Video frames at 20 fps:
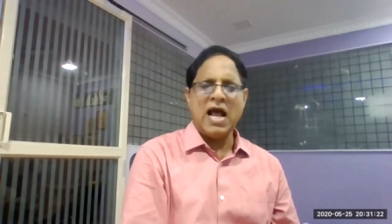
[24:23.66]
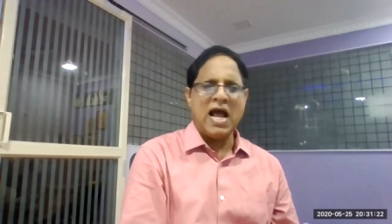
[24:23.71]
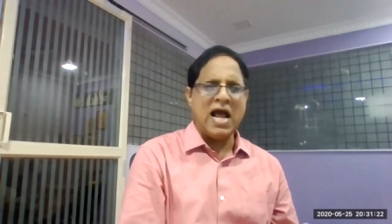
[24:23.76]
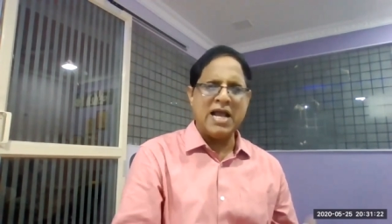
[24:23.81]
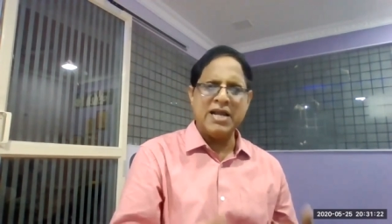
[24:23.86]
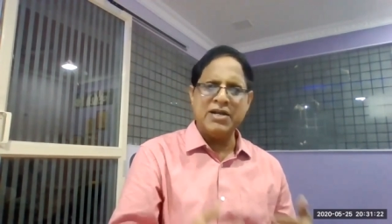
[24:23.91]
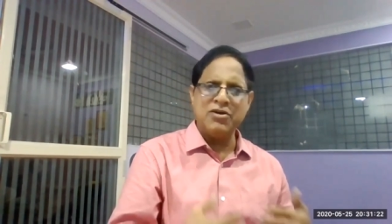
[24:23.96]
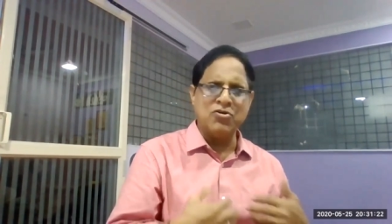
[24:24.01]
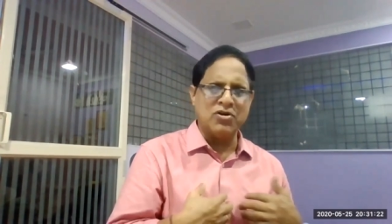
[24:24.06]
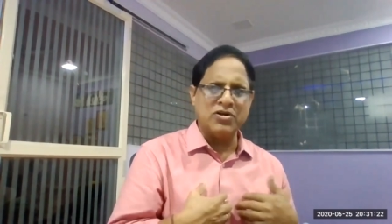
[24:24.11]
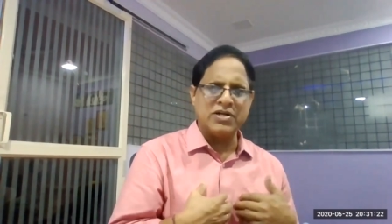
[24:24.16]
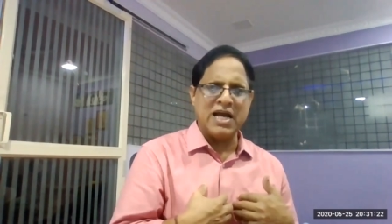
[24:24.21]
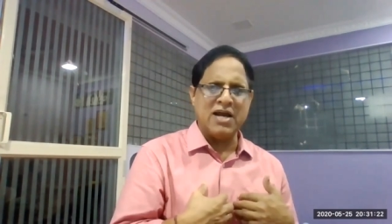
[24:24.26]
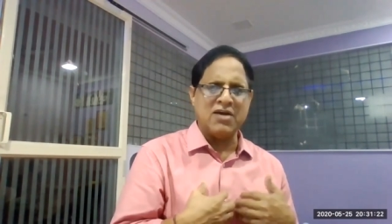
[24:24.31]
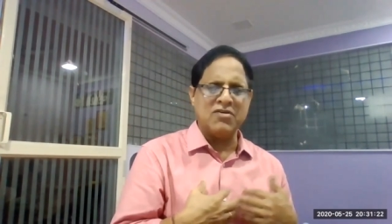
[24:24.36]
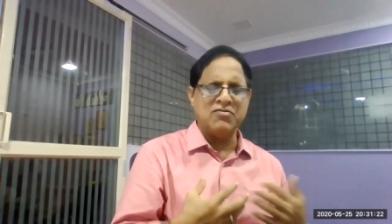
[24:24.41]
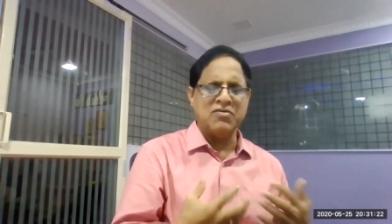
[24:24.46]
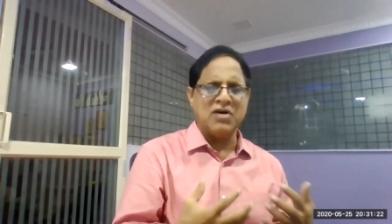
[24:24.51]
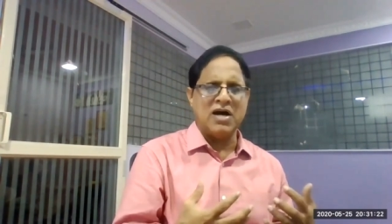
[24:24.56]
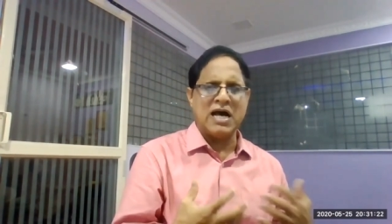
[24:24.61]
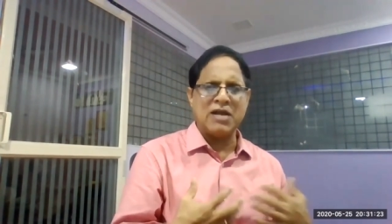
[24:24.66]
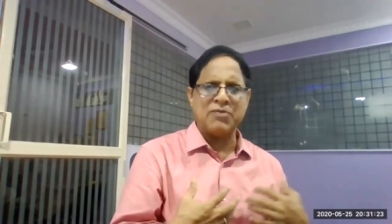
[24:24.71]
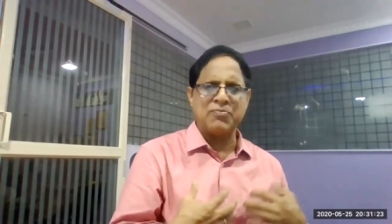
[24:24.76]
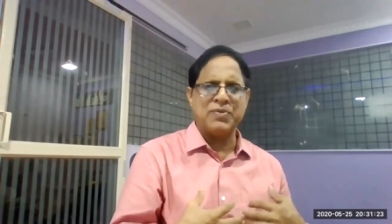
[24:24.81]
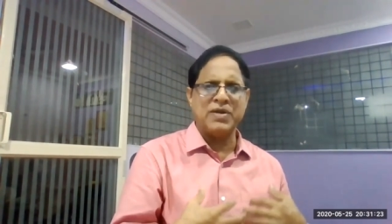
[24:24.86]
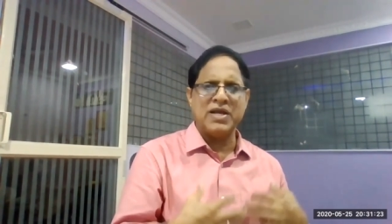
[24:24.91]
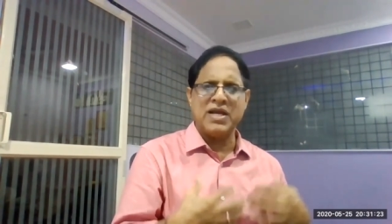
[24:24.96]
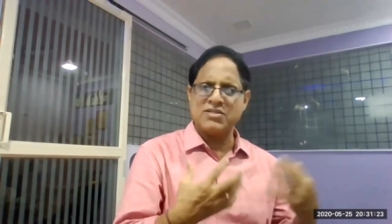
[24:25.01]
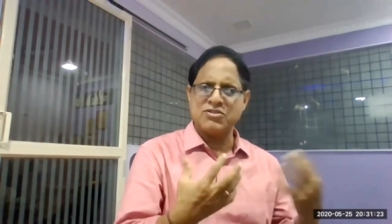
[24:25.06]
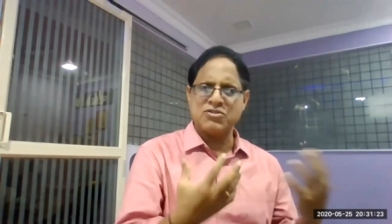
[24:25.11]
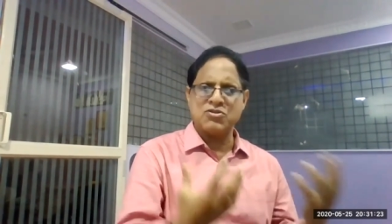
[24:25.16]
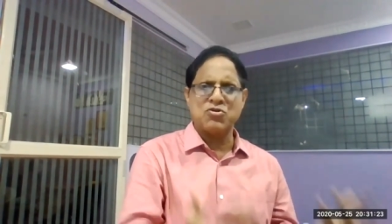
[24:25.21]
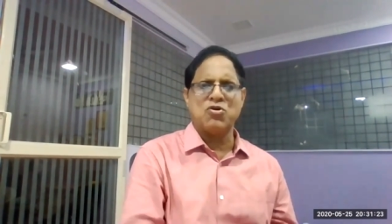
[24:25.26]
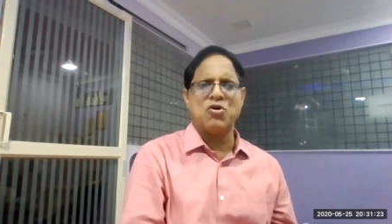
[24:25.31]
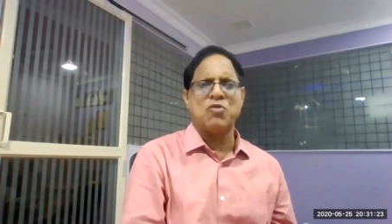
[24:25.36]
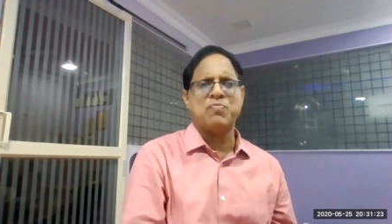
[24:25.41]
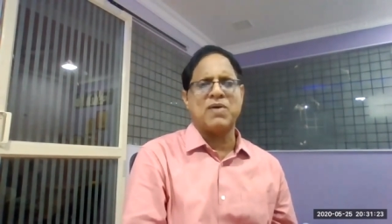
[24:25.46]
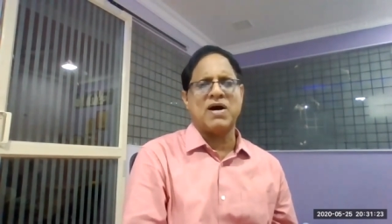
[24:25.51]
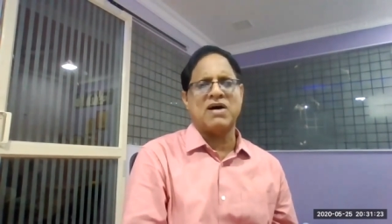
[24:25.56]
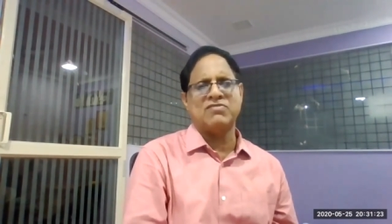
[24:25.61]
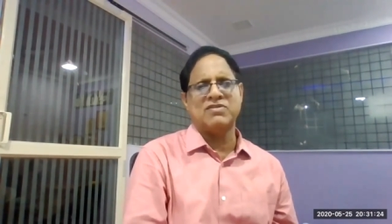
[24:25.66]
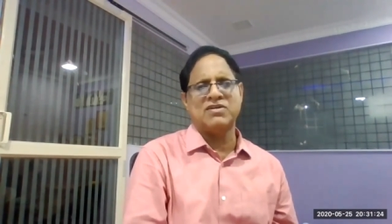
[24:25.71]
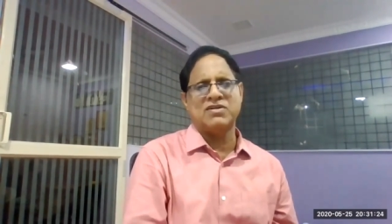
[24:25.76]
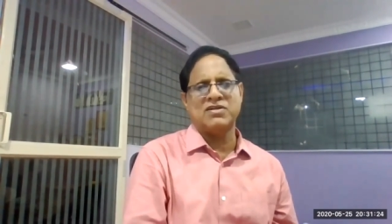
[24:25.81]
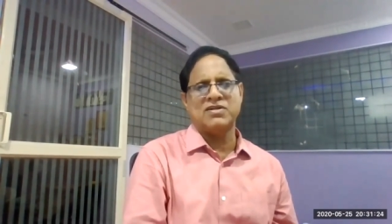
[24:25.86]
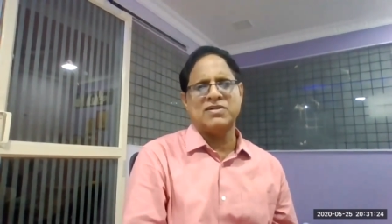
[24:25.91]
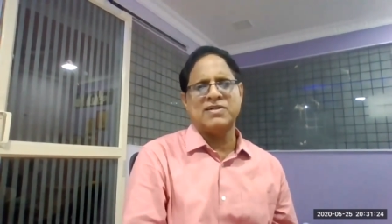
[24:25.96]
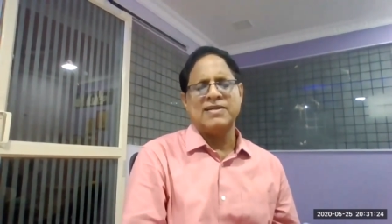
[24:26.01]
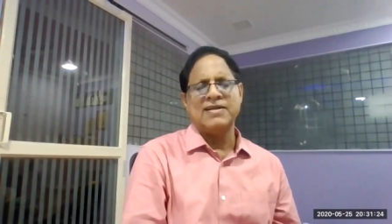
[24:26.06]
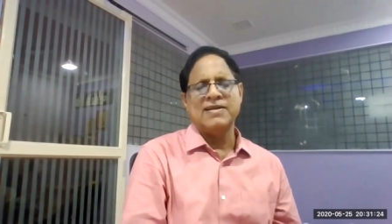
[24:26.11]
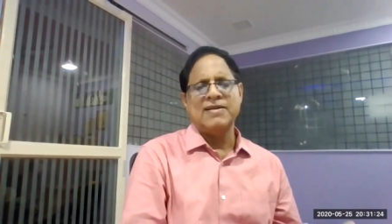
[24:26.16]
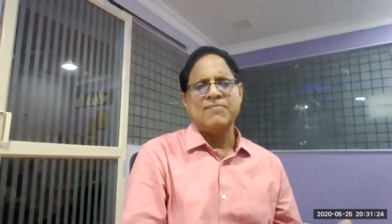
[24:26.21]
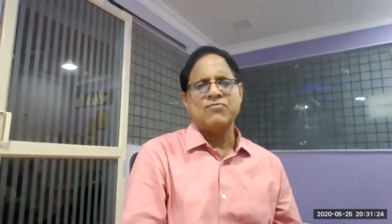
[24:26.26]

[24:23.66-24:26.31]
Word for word: I don't have, RP has no power